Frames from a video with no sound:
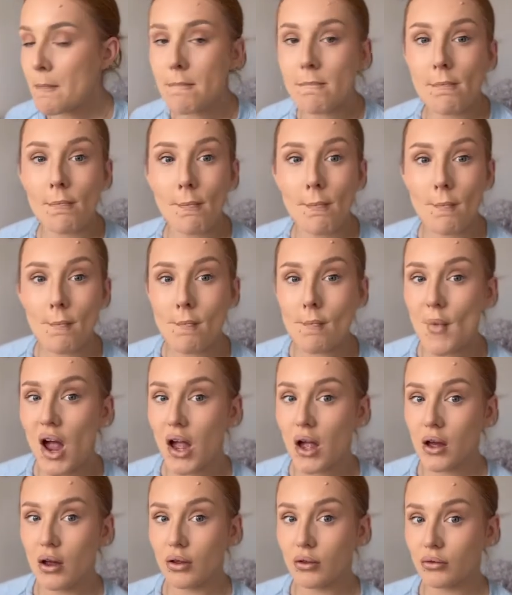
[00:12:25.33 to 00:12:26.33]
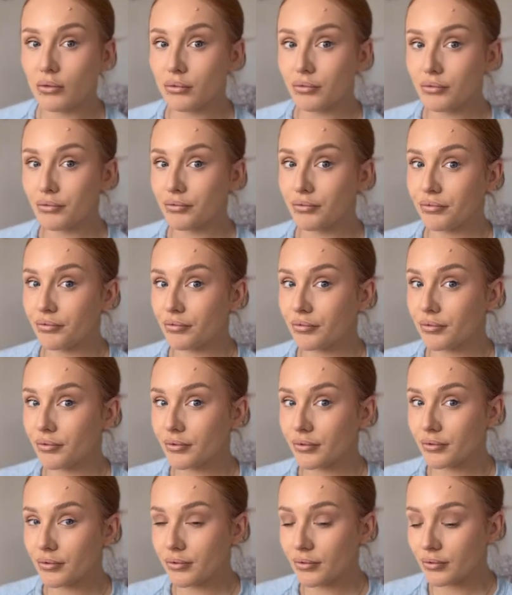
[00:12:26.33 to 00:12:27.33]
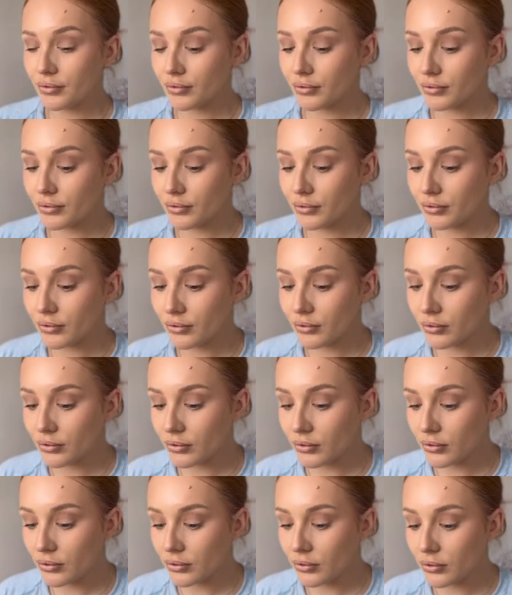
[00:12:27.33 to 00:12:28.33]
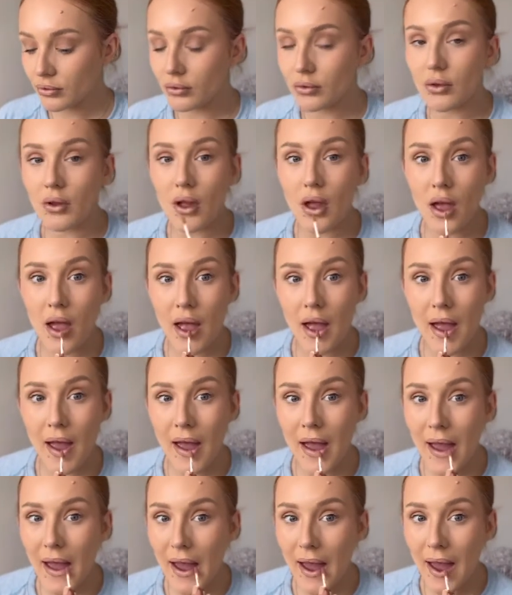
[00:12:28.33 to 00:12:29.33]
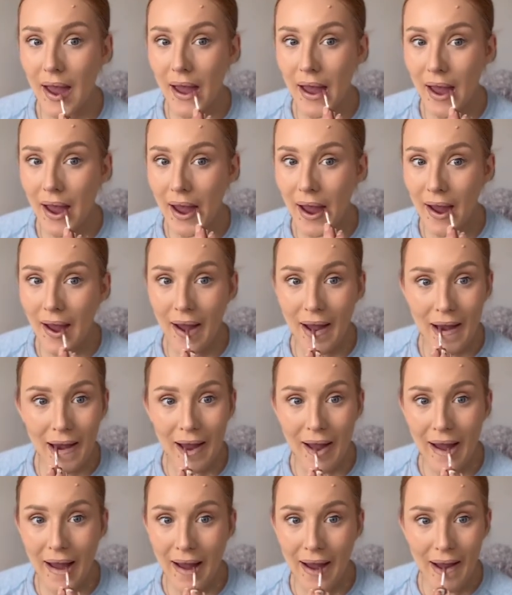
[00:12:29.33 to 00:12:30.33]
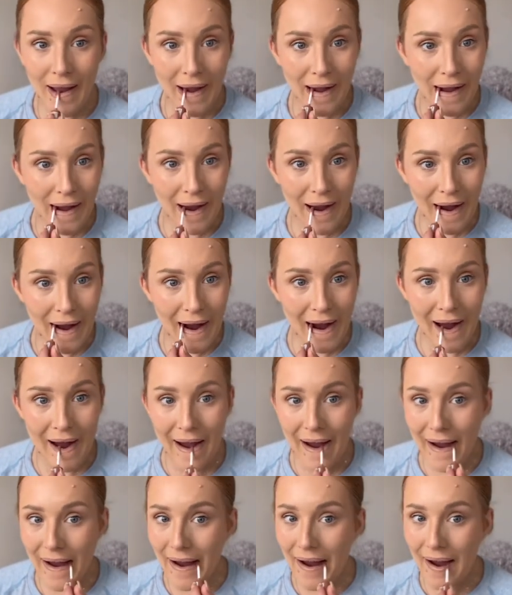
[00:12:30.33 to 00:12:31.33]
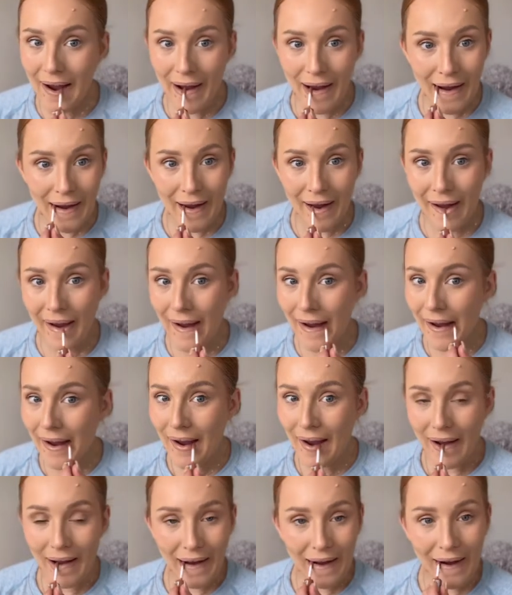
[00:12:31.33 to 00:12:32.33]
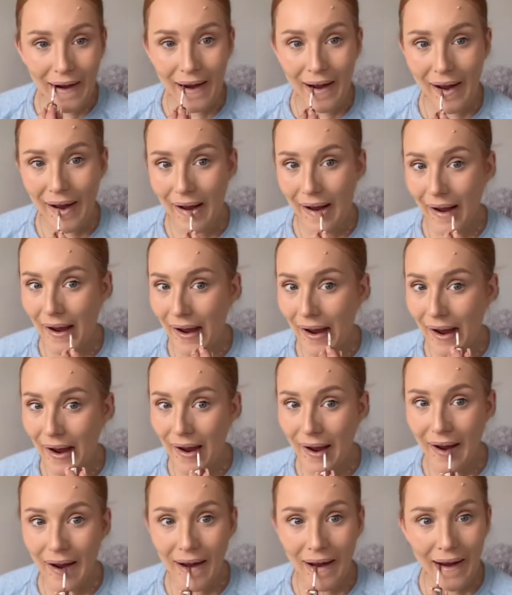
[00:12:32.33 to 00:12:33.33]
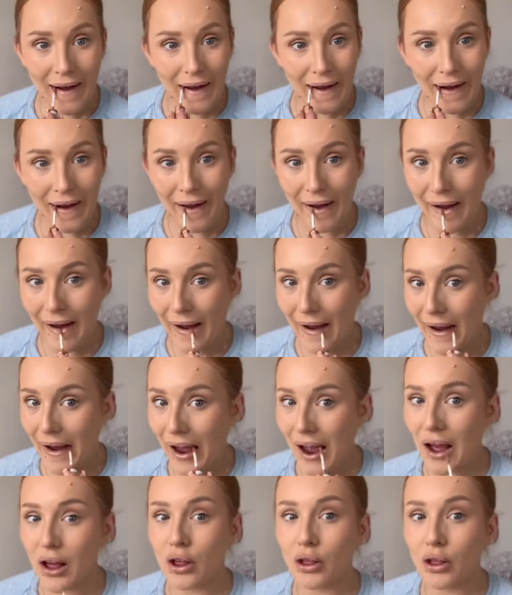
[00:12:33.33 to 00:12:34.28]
So for lip gloss, I'm going to use NYX Butter Gloss. I will pop the shade in the description because I haven't actually got it on me right now.